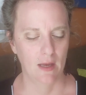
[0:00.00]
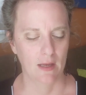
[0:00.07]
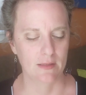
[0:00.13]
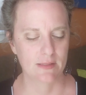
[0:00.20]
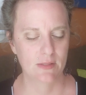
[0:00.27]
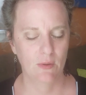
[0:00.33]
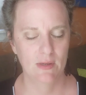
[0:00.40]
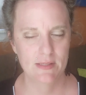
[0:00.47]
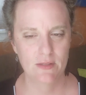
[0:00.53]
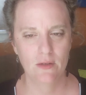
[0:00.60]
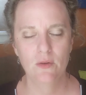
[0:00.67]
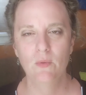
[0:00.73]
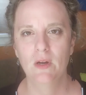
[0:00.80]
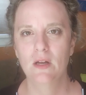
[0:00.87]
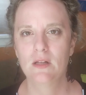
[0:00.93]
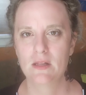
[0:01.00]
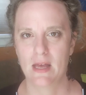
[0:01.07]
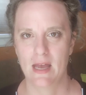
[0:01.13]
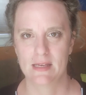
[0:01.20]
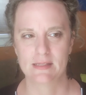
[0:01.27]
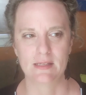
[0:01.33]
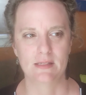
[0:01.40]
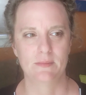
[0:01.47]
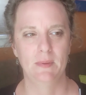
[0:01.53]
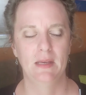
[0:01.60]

And so I started wearing glasses